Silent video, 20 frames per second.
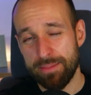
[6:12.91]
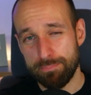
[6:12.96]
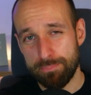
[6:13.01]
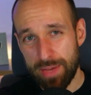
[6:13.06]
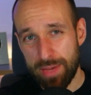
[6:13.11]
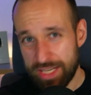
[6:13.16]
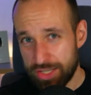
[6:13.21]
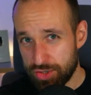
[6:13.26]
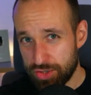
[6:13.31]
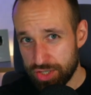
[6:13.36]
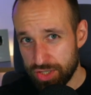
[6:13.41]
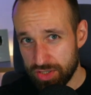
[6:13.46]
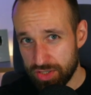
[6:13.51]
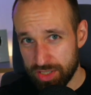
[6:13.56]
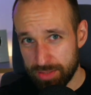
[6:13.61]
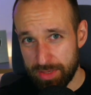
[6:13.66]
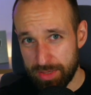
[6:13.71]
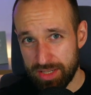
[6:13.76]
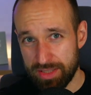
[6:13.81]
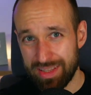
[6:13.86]
Beto talked
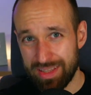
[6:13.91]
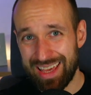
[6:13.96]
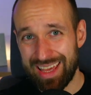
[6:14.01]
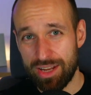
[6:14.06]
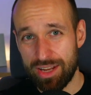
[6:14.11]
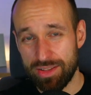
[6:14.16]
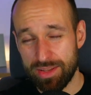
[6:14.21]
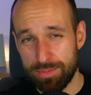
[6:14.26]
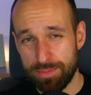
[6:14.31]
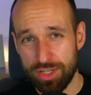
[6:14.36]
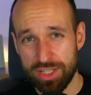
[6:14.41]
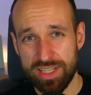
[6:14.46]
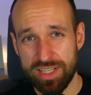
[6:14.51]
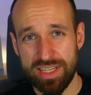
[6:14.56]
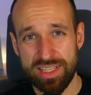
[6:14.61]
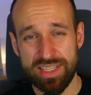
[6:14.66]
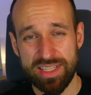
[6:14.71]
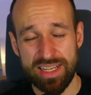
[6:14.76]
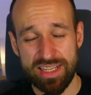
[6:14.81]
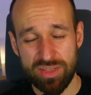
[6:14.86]
about that on the
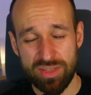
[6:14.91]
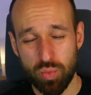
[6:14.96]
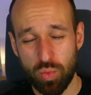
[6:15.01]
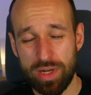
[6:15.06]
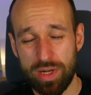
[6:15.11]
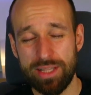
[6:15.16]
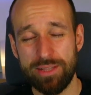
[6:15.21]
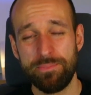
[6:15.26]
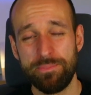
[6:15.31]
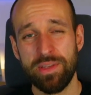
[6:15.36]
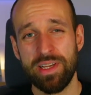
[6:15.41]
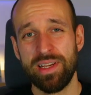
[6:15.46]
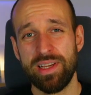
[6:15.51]
podcast as well.